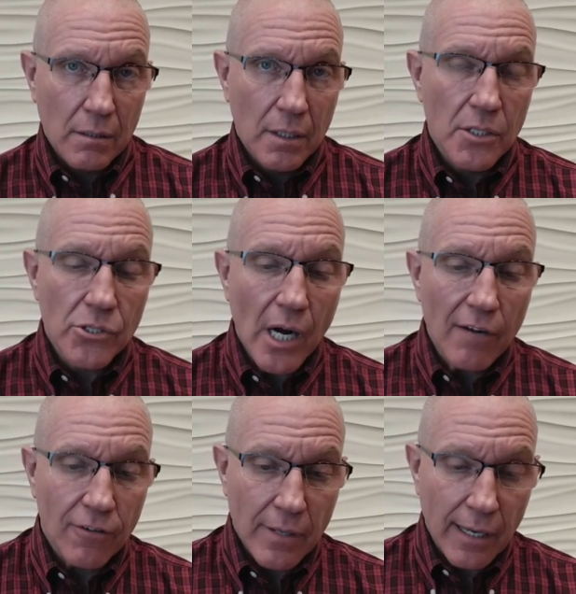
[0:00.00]
The desire
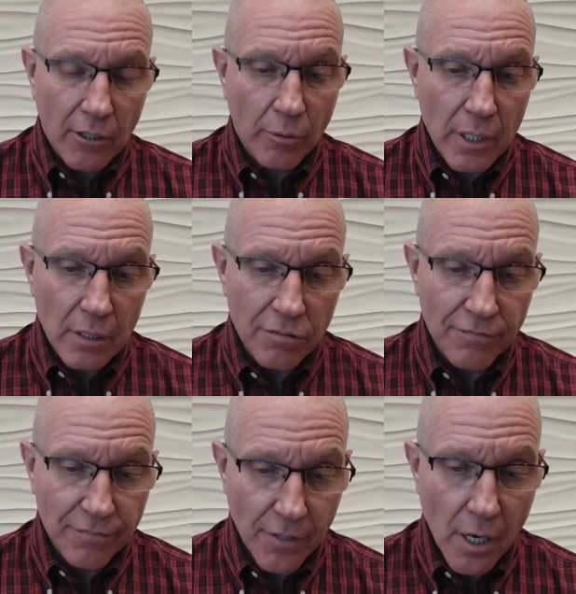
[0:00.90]
for that creed
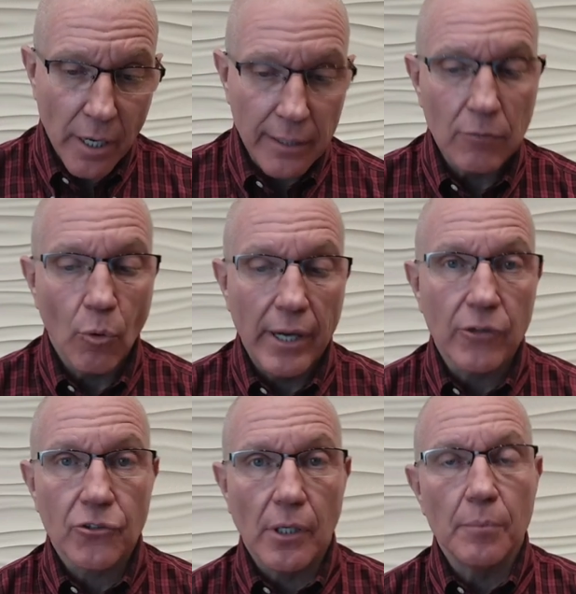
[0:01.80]
far and away
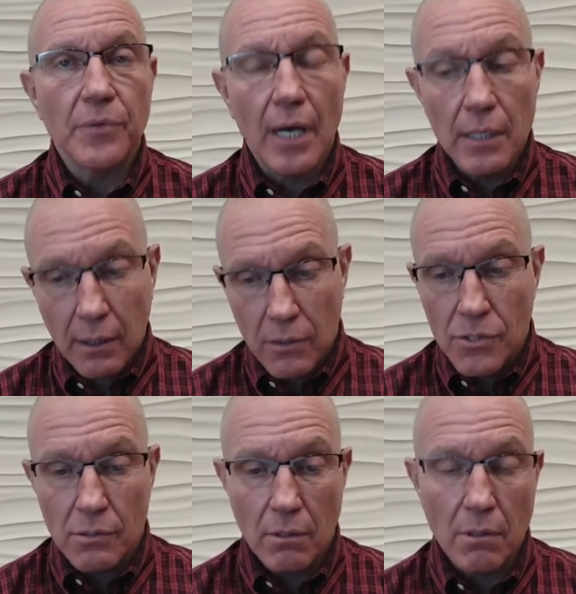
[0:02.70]
trumped any
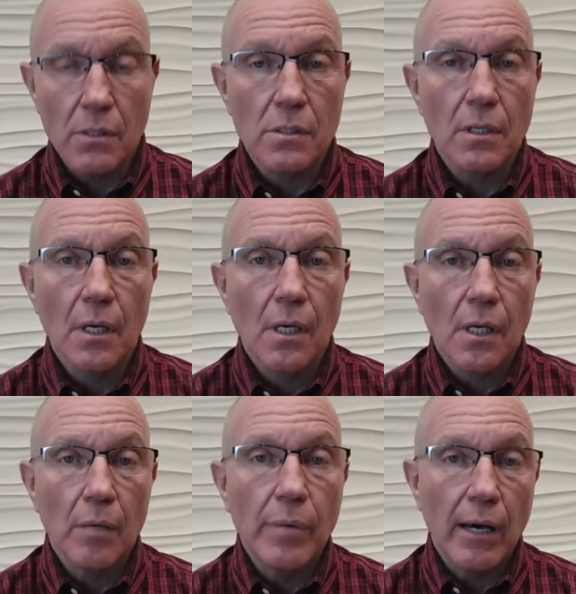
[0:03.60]
concerns
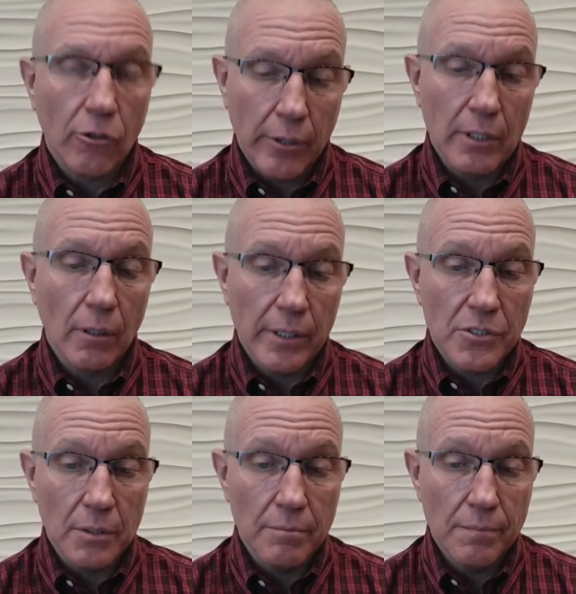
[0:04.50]
about
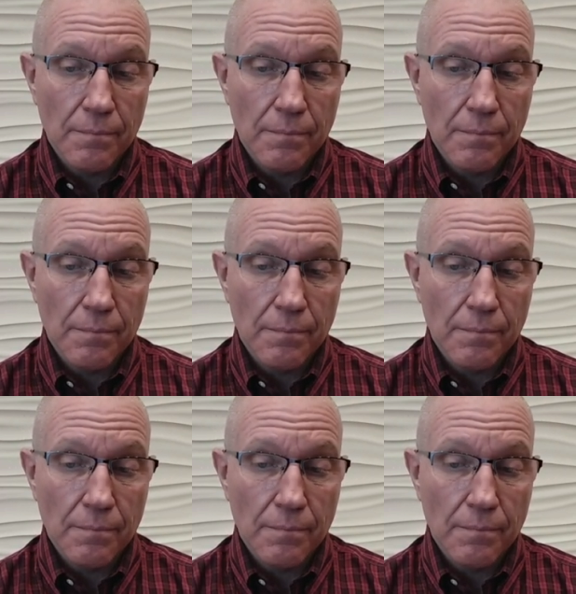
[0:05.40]
creedalism.